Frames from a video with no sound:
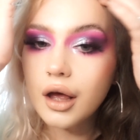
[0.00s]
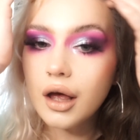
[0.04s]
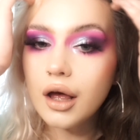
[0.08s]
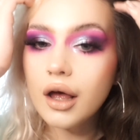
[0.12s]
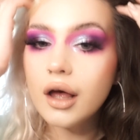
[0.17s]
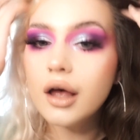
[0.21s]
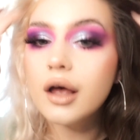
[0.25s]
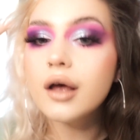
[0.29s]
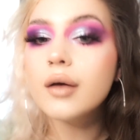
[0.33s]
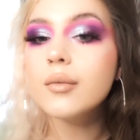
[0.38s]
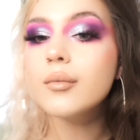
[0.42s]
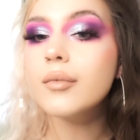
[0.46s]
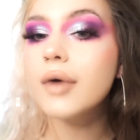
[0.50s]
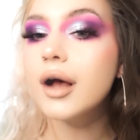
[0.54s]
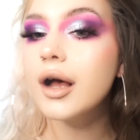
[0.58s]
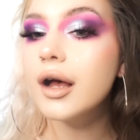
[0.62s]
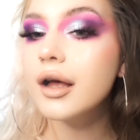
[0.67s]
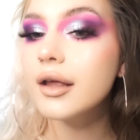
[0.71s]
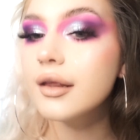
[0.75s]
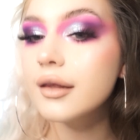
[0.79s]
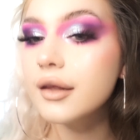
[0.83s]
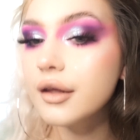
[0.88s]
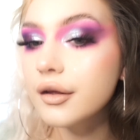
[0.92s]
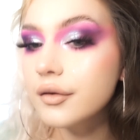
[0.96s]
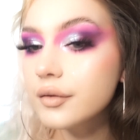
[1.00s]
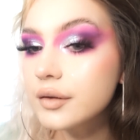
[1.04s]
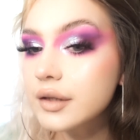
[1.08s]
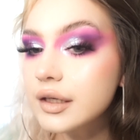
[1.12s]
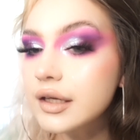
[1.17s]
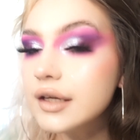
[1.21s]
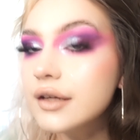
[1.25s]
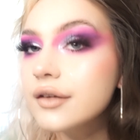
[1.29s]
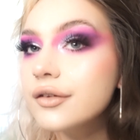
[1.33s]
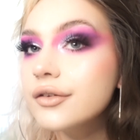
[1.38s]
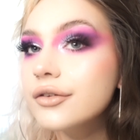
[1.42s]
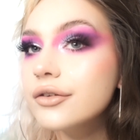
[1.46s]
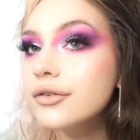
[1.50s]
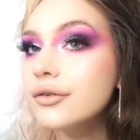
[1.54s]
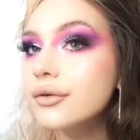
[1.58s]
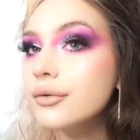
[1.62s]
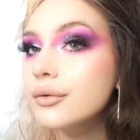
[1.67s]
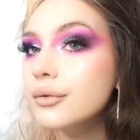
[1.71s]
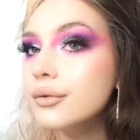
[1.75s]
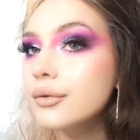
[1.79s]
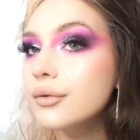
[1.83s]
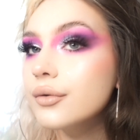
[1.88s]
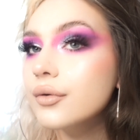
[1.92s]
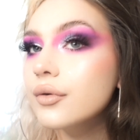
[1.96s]
I love it. It's
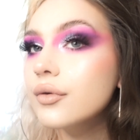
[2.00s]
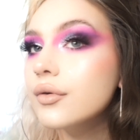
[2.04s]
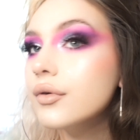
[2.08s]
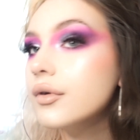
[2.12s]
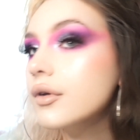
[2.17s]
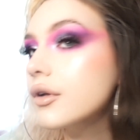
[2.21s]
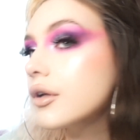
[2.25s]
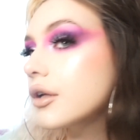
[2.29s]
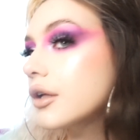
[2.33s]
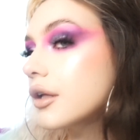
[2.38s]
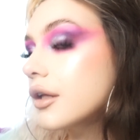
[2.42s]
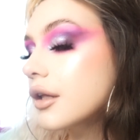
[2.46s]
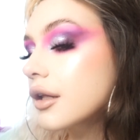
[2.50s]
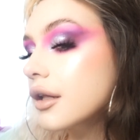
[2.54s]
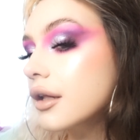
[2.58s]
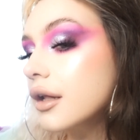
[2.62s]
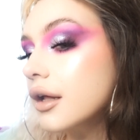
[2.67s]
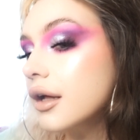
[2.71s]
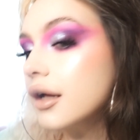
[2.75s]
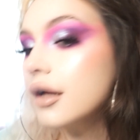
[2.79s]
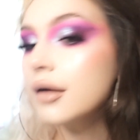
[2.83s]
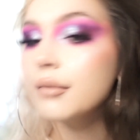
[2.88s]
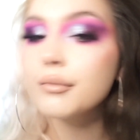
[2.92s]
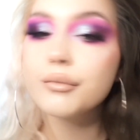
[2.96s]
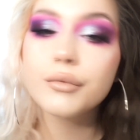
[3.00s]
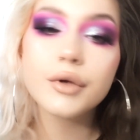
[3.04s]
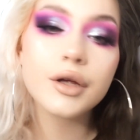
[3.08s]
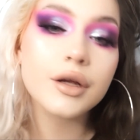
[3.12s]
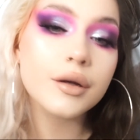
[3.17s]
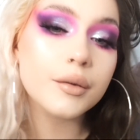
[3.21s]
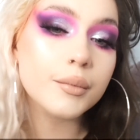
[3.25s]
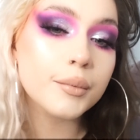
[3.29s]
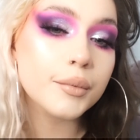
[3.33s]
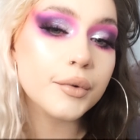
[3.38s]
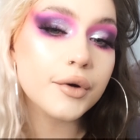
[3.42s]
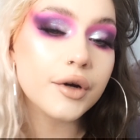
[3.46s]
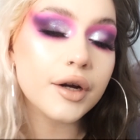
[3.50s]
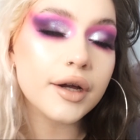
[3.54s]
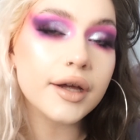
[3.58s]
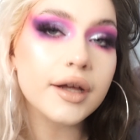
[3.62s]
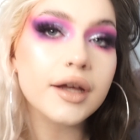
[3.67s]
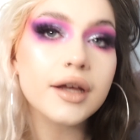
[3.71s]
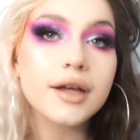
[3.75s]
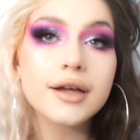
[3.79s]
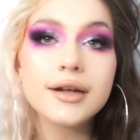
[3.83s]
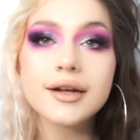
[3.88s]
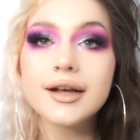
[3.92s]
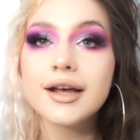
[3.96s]
so glam and
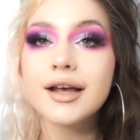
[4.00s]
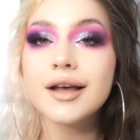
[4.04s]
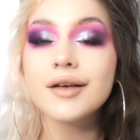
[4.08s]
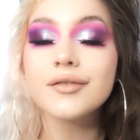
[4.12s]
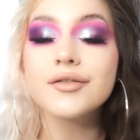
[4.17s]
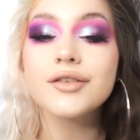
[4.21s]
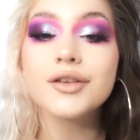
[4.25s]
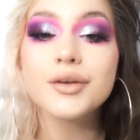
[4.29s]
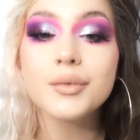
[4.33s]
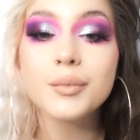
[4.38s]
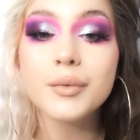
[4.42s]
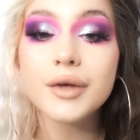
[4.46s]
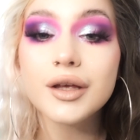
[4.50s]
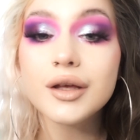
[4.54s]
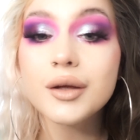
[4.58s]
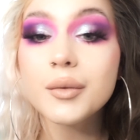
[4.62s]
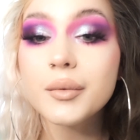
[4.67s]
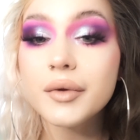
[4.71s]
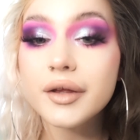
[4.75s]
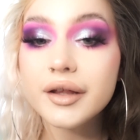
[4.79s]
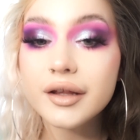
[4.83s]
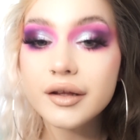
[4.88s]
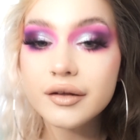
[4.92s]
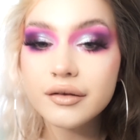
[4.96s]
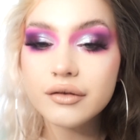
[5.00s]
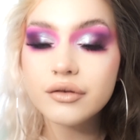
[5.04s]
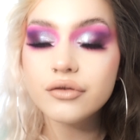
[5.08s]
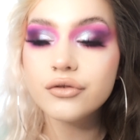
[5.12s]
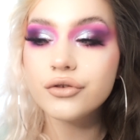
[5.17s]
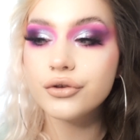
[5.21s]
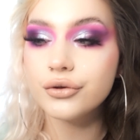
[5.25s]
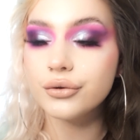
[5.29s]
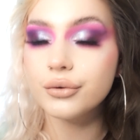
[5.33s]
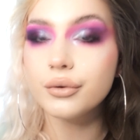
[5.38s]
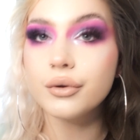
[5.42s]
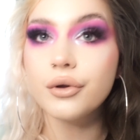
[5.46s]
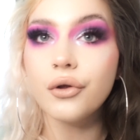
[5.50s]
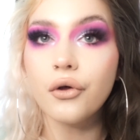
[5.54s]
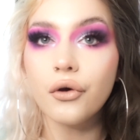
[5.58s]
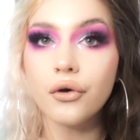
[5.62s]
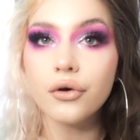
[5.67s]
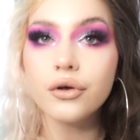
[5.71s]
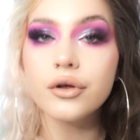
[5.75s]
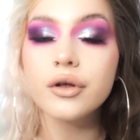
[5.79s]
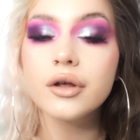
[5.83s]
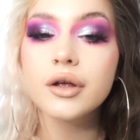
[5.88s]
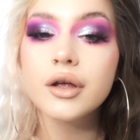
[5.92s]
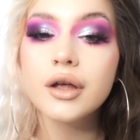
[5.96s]
pretty, and I haven't done makeup like this in so
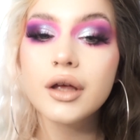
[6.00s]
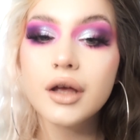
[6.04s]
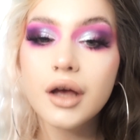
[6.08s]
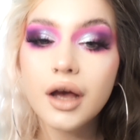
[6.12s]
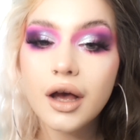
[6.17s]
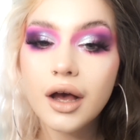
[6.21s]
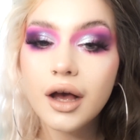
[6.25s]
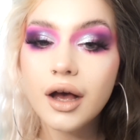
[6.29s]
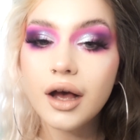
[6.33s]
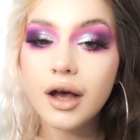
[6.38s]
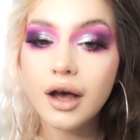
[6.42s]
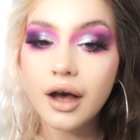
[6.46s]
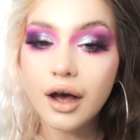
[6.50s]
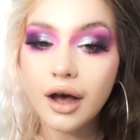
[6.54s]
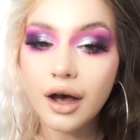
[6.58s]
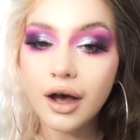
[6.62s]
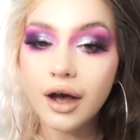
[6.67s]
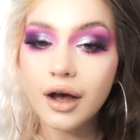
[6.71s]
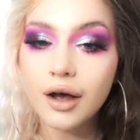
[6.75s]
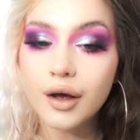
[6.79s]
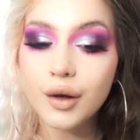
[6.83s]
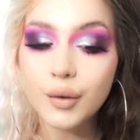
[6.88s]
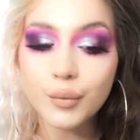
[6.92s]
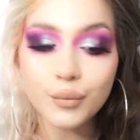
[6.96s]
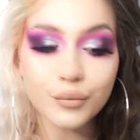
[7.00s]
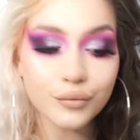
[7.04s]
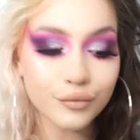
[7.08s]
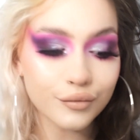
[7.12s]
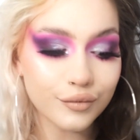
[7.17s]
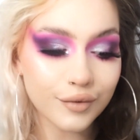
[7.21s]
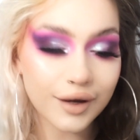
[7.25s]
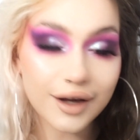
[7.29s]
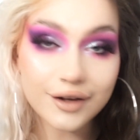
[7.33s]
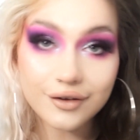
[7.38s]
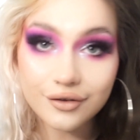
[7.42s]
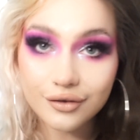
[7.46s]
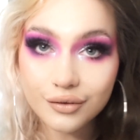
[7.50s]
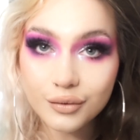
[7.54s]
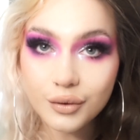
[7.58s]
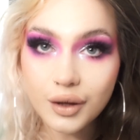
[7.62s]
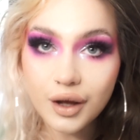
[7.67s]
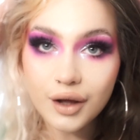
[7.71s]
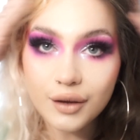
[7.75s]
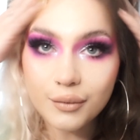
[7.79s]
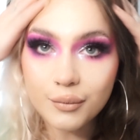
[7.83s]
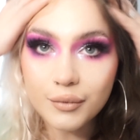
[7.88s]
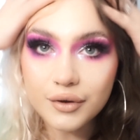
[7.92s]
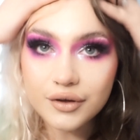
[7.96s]
long. I
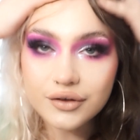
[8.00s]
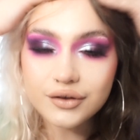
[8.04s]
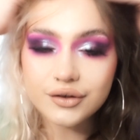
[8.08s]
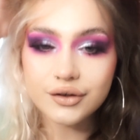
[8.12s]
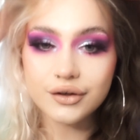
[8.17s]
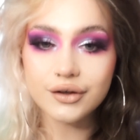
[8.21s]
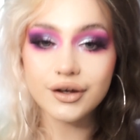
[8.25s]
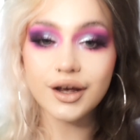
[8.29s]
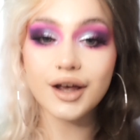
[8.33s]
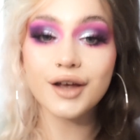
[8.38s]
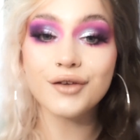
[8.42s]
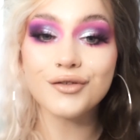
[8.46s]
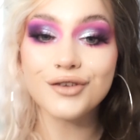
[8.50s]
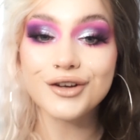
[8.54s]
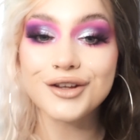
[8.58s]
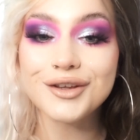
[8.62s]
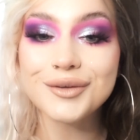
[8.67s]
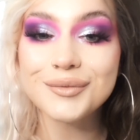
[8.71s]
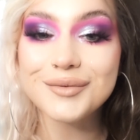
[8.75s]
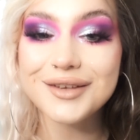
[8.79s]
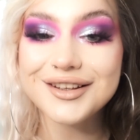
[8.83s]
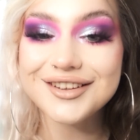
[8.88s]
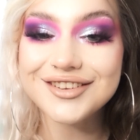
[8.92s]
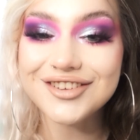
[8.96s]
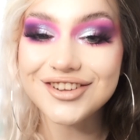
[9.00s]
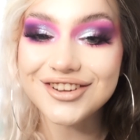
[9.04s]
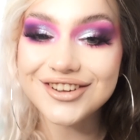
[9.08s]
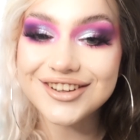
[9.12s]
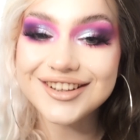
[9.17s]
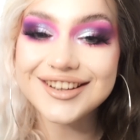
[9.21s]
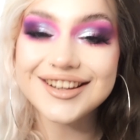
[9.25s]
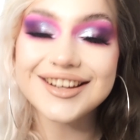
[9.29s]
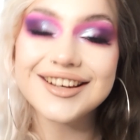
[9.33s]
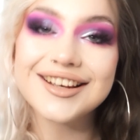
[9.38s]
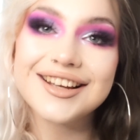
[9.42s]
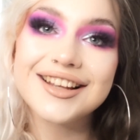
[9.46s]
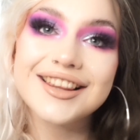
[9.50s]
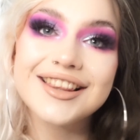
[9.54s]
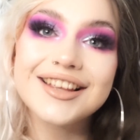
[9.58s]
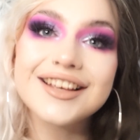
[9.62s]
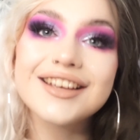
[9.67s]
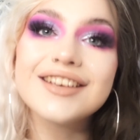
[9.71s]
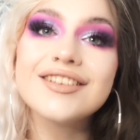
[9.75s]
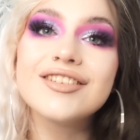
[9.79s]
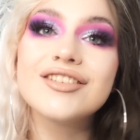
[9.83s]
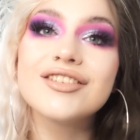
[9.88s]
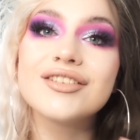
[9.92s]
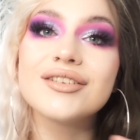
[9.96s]
missed it. I really missed doing it. I think
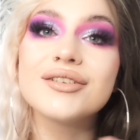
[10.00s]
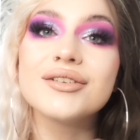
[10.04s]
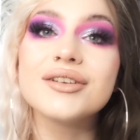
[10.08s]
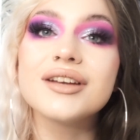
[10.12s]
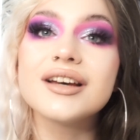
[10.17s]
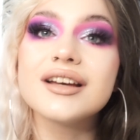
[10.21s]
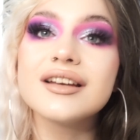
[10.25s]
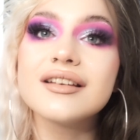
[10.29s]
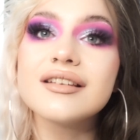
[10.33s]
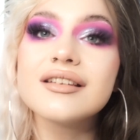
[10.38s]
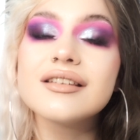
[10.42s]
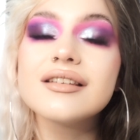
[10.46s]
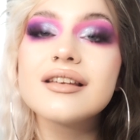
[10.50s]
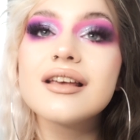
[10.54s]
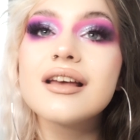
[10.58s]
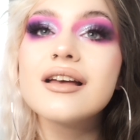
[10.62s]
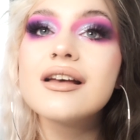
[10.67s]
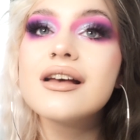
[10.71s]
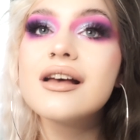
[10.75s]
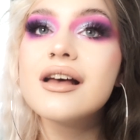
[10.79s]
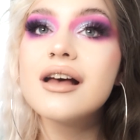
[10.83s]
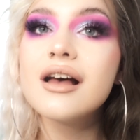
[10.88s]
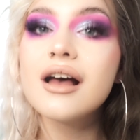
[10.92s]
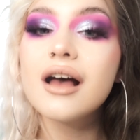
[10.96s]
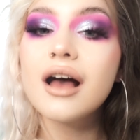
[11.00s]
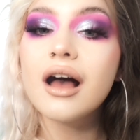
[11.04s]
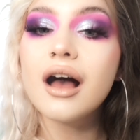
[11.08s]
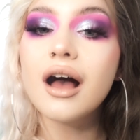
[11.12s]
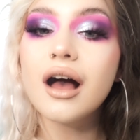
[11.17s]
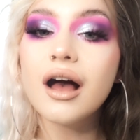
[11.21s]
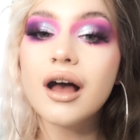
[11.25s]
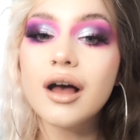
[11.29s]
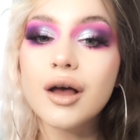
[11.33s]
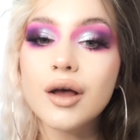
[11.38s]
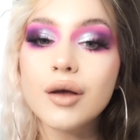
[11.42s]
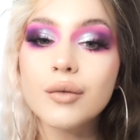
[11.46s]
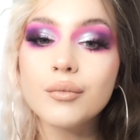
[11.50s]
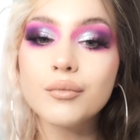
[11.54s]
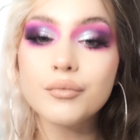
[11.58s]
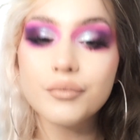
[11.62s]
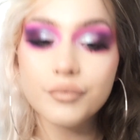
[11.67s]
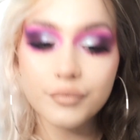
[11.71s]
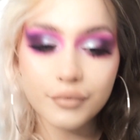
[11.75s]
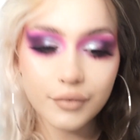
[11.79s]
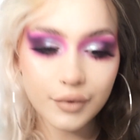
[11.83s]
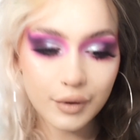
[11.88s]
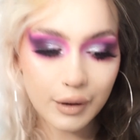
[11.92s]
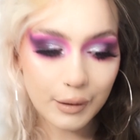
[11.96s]
it's so nice.
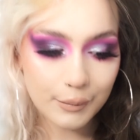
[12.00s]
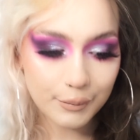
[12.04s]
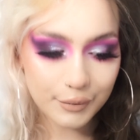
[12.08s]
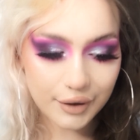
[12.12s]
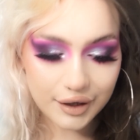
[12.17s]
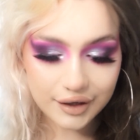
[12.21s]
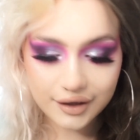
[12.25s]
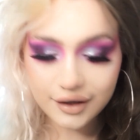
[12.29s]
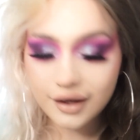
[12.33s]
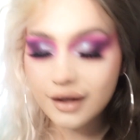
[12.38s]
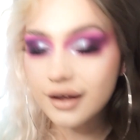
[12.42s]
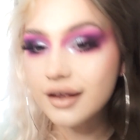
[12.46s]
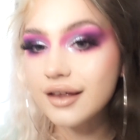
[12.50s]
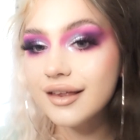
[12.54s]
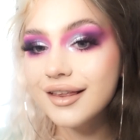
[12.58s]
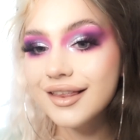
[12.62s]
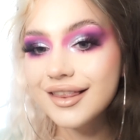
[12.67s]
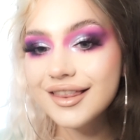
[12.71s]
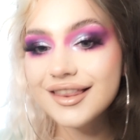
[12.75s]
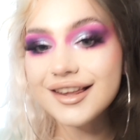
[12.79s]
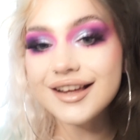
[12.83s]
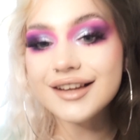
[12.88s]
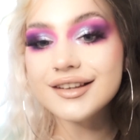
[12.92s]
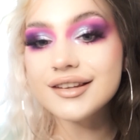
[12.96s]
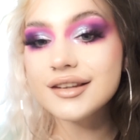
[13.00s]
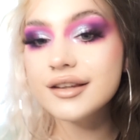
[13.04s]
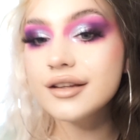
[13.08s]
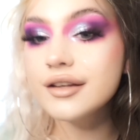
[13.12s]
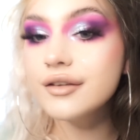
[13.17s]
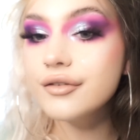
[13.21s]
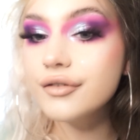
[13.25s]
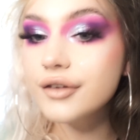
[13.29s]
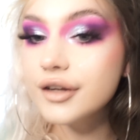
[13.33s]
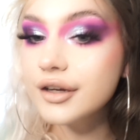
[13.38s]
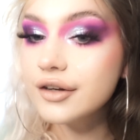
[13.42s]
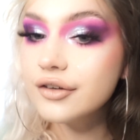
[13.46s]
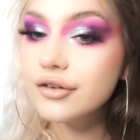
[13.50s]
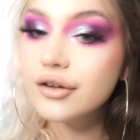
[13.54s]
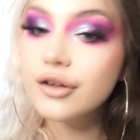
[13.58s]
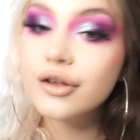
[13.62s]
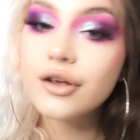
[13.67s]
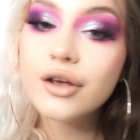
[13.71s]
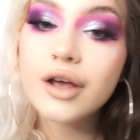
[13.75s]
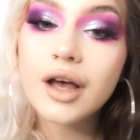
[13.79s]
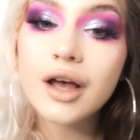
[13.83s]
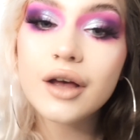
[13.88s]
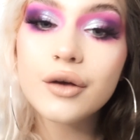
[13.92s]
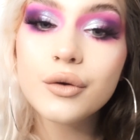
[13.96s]
But yeah, that's the finished
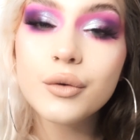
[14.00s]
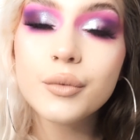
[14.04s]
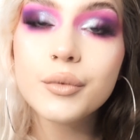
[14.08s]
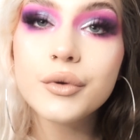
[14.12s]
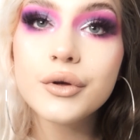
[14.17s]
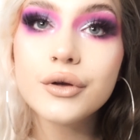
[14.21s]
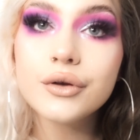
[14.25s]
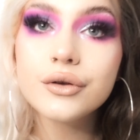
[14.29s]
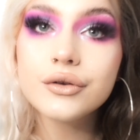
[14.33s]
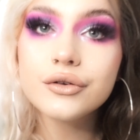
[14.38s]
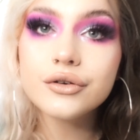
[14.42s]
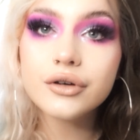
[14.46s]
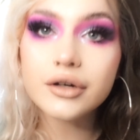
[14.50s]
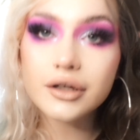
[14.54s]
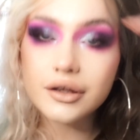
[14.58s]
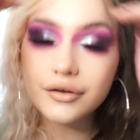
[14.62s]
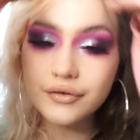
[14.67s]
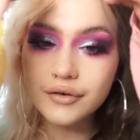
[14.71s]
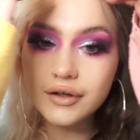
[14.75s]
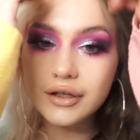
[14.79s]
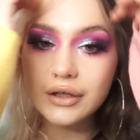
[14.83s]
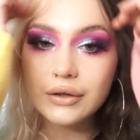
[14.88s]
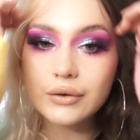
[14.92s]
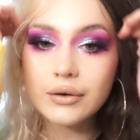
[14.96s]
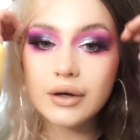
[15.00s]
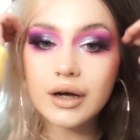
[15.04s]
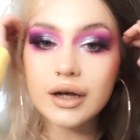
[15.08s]
look. I hope you enjoyed the video.